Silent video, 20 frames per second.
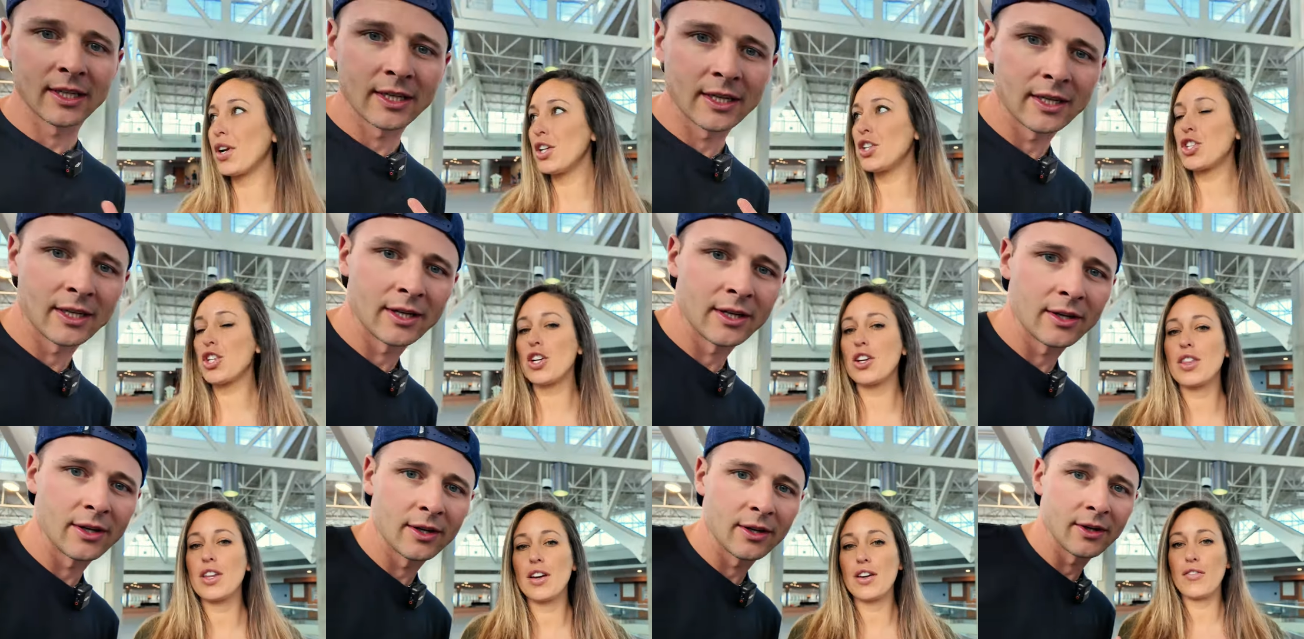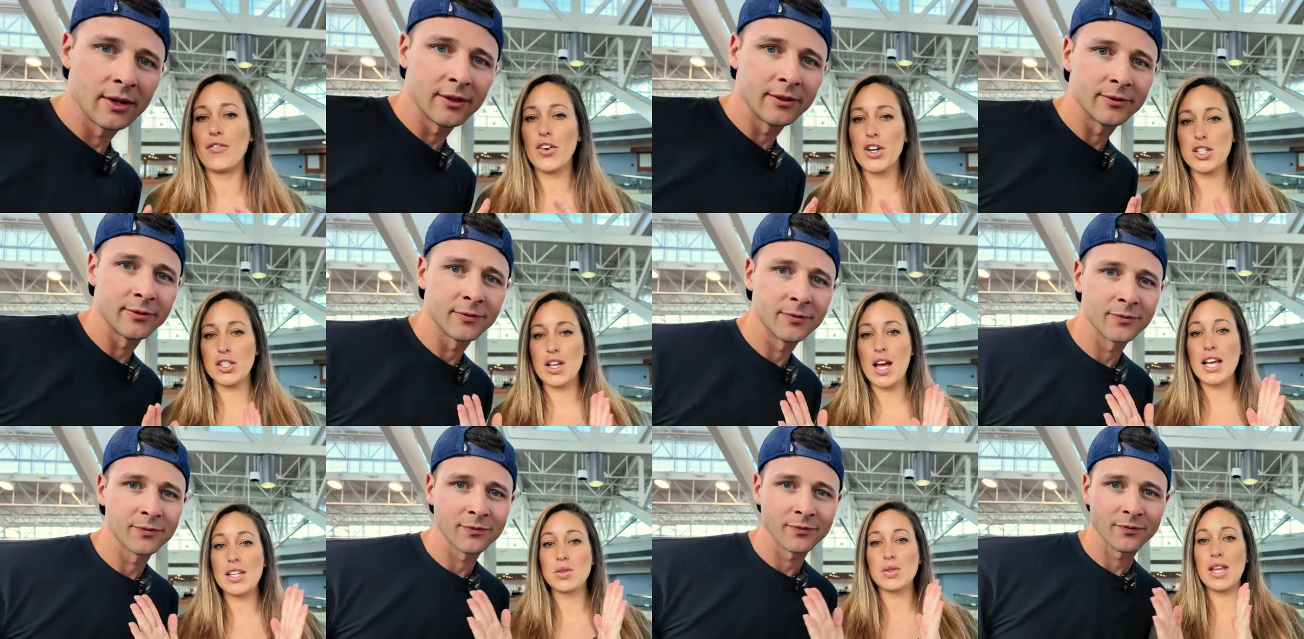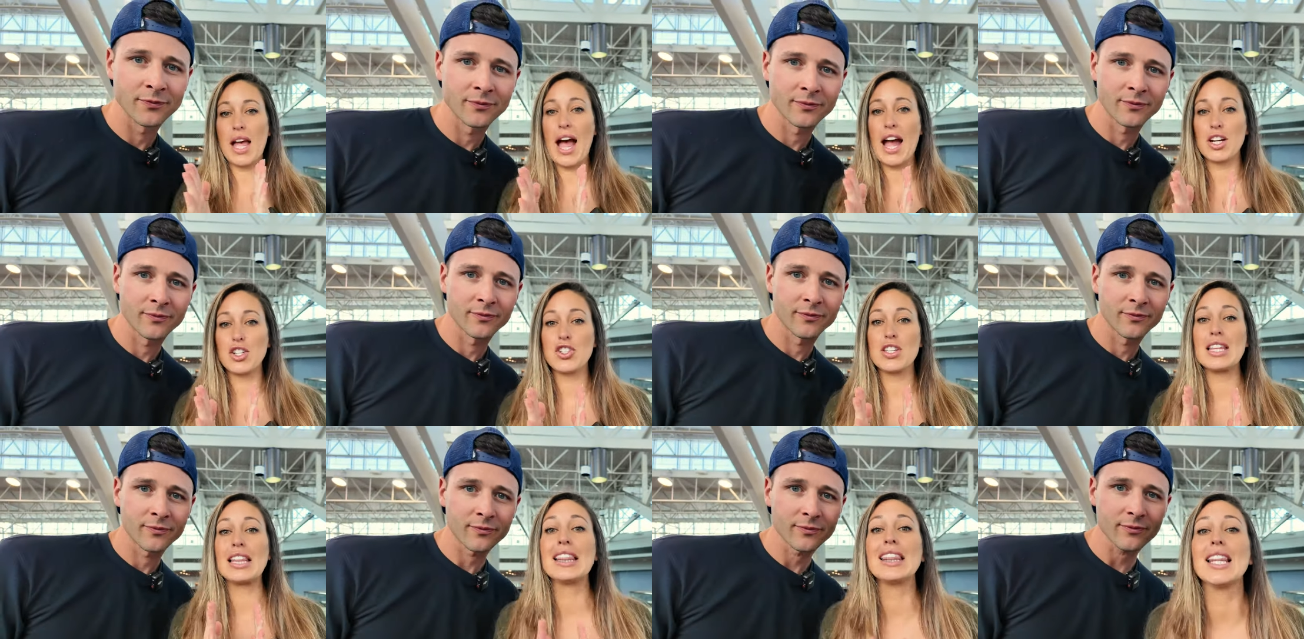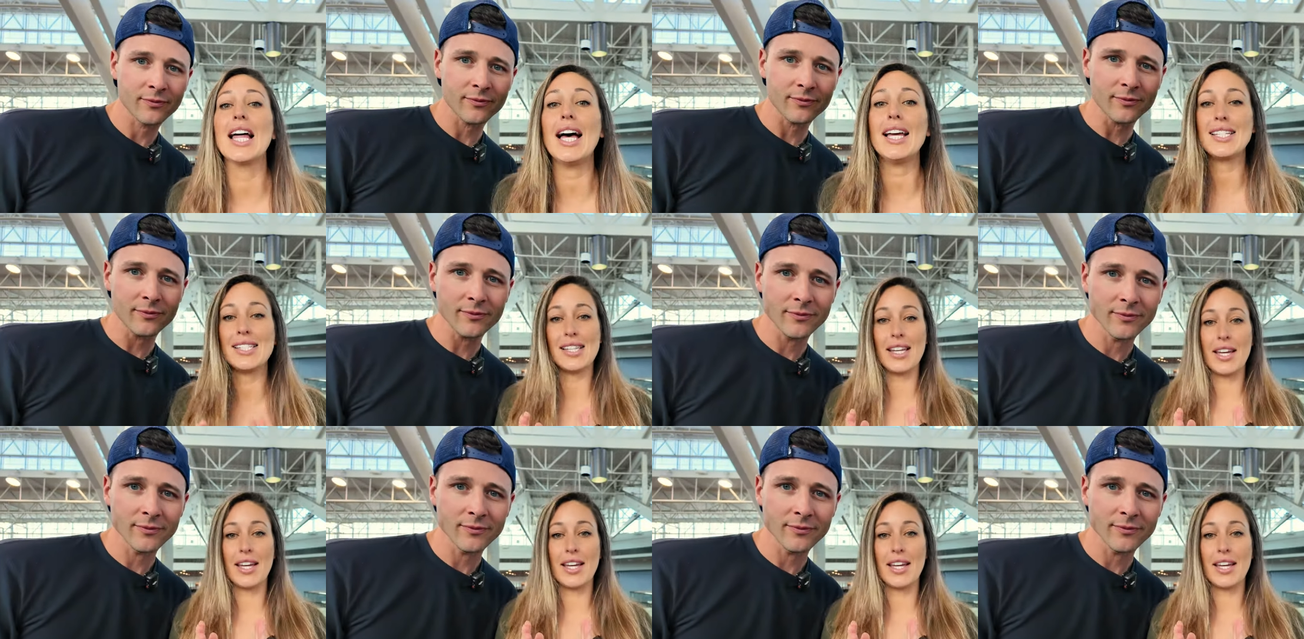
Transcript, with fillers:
Speaker 1: pretty sure the first class was actually less